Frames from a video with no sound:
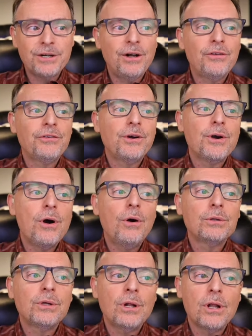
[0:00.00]
also
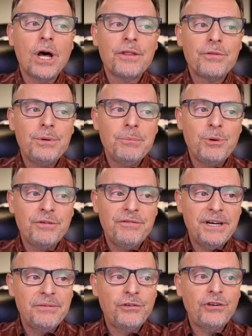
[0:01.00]
called Claude
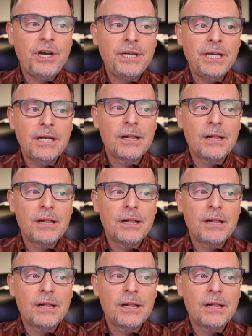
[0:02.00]
3.5 Sonic,